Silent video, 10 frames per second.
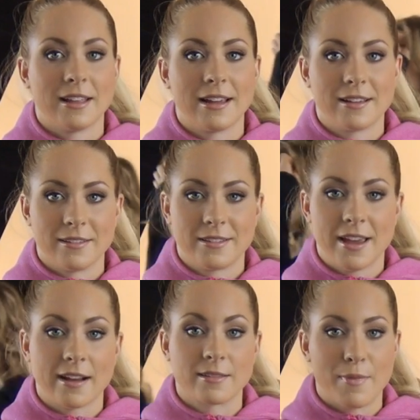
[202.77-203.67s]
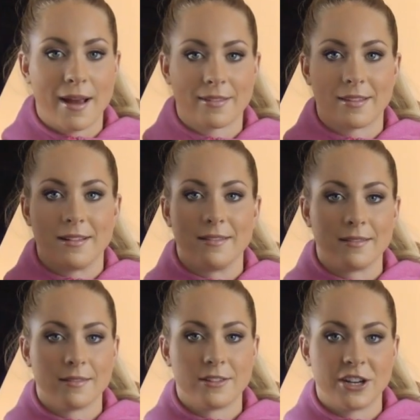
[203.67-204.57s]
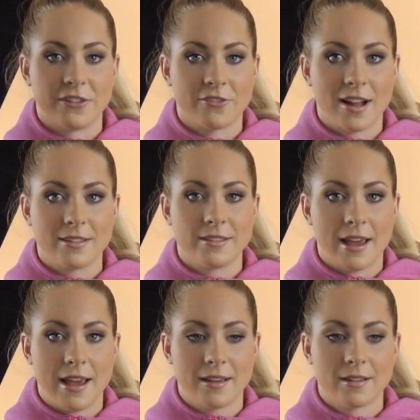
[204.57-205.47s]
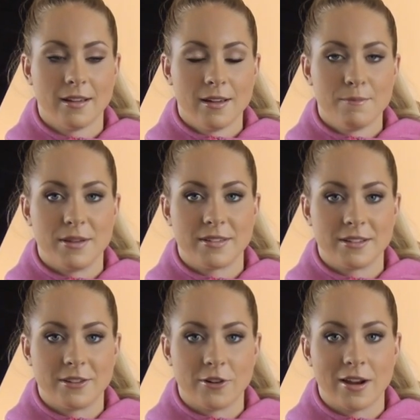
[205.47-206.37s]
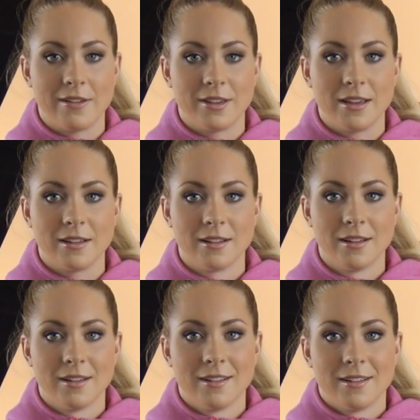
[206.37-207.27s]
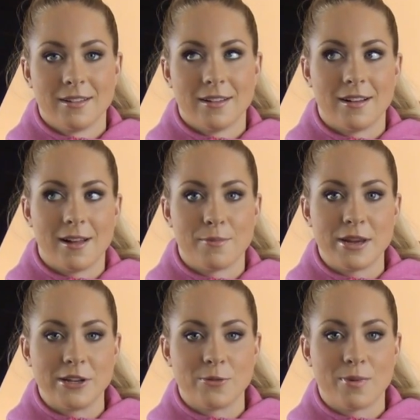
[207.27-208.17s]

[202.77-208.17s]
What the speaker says: Like Tex-Mex and chicken fried steak, biscuits and gravy, jalapeno